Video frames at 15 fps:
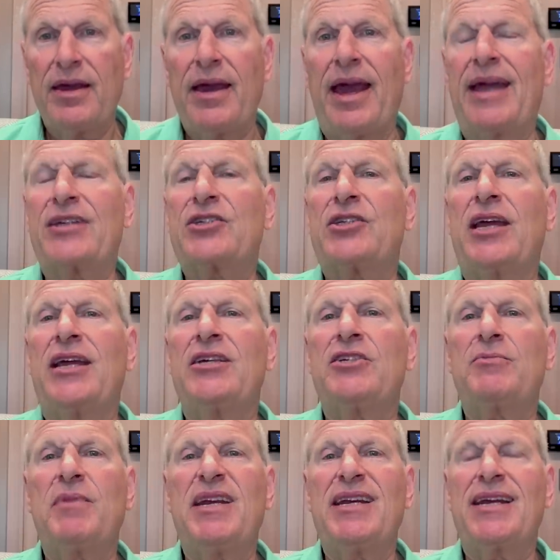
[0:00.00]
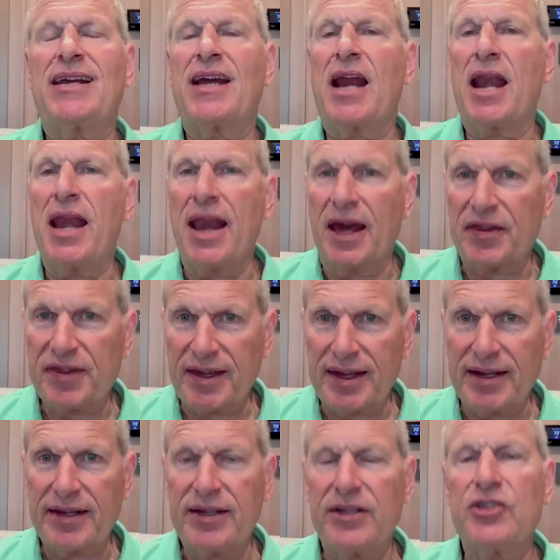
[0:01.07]
X days meaning
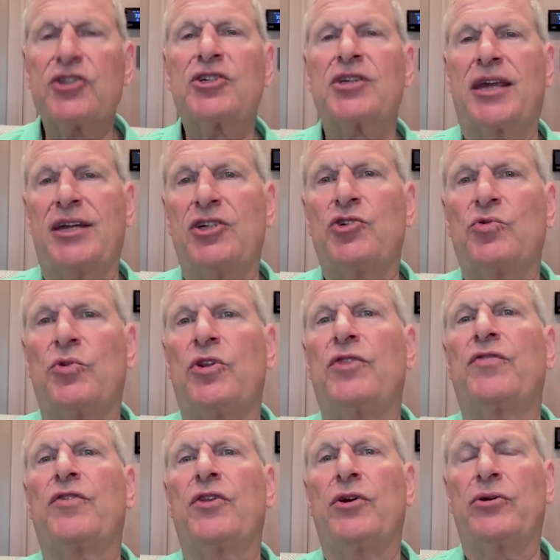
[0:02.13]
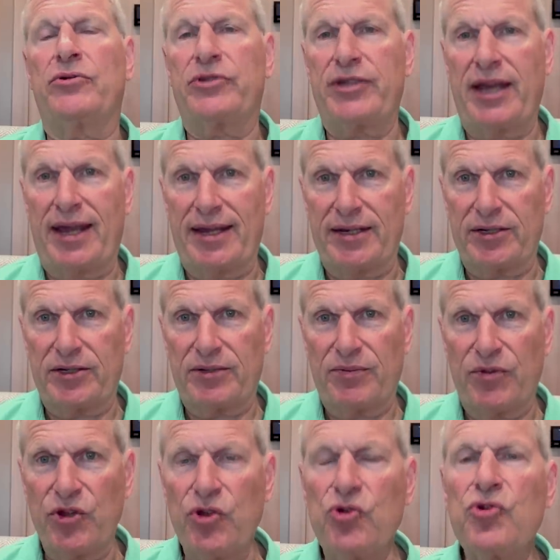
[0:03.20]
nothing is scheduled for those days.
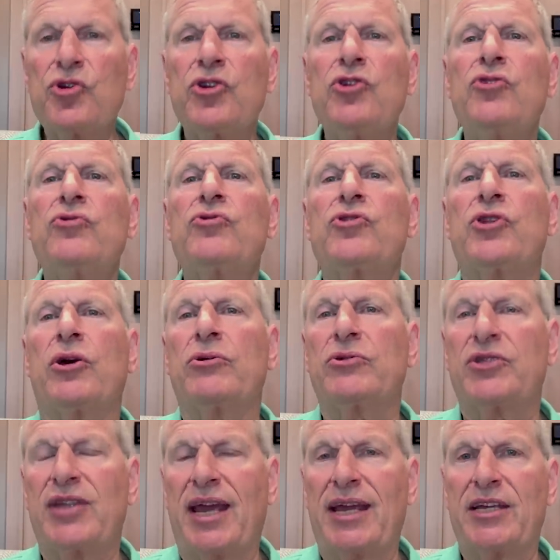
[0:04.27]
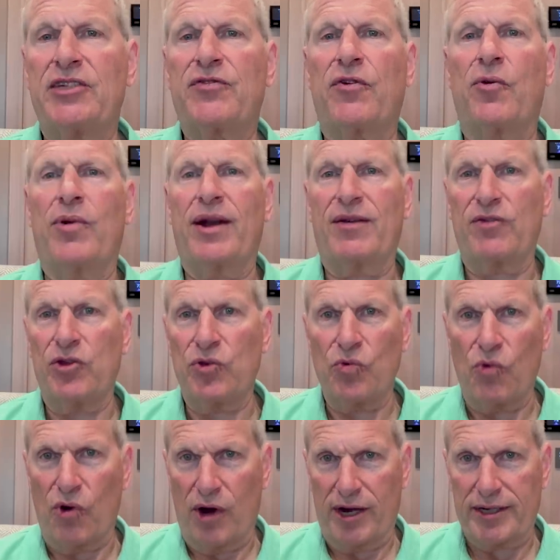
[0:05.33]
You can use those days for whatever you
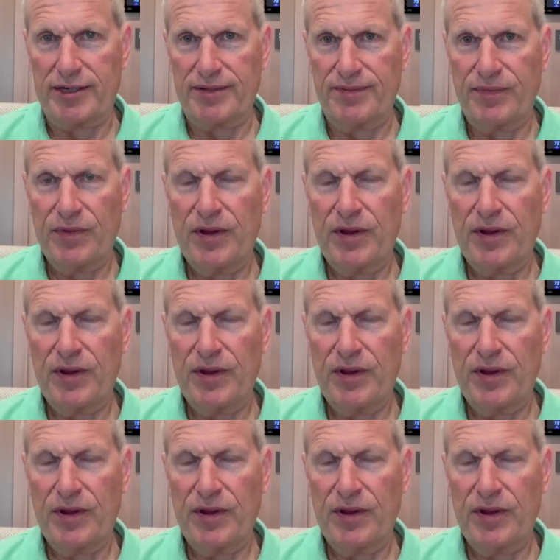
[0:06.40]
want.